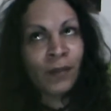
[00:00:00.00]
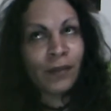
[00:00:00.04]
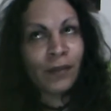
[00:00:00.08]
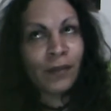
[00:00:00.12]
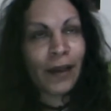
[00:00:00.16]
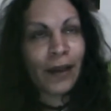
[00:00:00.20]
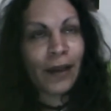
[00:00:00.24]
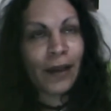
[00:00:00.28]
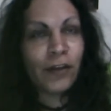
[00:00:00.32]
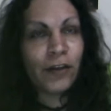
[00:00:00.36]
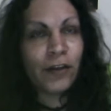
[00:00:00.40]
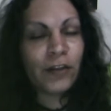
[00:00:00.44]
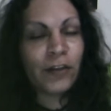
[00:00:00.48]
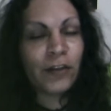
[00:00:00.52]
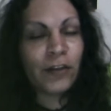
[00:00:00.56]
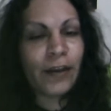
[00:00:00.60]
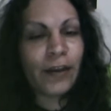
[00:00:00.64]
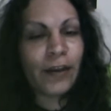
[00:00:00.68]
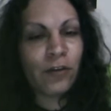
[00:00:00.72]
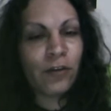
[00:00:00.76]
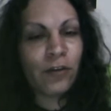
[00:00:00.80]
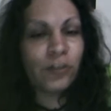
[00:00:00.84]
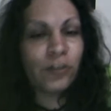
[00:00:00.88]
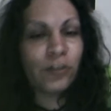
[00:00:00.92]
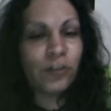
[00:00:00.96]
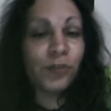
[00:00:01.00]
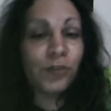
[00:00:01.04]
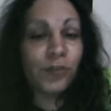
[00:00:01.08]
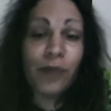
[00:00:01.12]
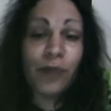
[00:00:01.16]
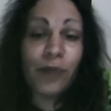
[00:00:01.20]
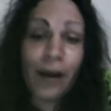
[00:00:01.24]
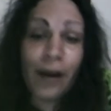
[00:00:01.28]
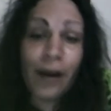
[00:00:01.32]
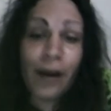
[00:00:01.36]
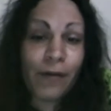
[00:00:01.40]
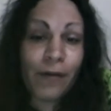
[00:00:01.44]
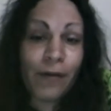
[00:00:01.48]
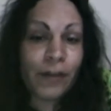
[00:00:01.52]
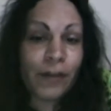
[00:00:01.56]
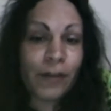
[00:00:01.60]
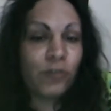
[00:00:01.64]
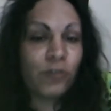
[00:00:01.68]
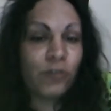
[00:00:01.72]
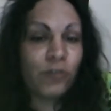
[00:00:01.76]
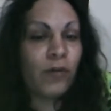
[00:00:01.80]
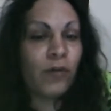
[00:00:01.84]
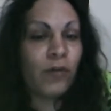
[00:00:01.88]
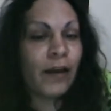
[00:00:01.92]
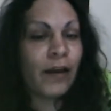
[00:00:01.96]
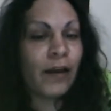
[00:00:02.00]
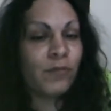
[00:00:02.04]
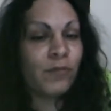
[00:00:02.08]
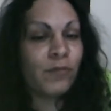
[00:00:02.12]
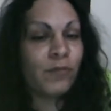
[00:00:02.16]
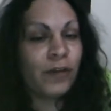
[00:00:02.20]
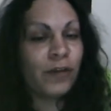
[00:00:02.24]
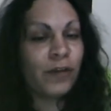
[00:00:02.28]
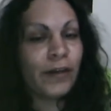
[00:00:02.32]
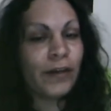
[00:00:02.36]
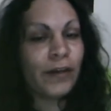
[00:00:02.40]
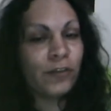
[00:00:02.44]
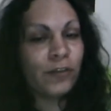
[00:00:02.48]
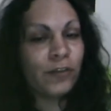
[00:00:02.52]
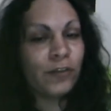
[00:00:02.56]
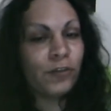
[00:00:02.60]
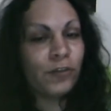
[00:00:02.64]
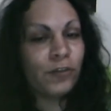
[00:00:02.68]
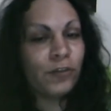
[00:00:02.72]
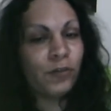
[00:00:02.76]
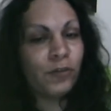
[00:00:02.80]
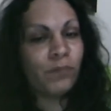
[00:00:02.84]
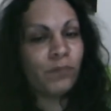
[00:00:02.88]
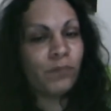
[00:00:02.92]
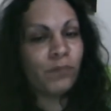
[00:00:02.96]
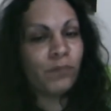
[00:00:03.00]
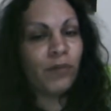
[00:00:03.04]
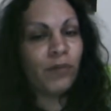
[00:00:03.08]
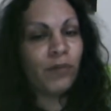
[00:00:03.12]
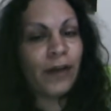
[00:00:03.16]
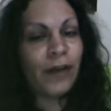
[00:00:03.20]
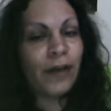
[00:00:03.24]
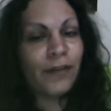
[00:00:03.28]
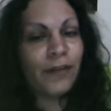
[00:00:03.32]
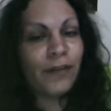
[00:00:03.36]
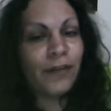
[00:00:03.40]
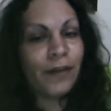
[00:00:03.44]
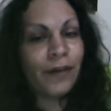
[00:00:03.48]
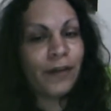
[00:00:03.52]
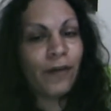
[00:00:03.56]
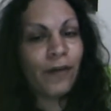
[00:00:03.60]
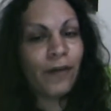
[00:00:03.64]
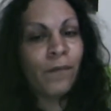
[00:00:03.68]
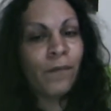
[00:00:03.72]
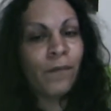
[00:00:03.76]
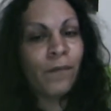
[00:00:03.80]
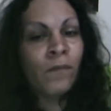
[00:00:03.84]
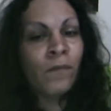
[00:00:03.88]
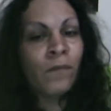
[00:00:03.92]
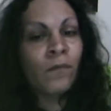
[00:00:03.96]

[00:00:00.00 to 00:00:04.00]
That is like contrary to what I'm trying to put up there.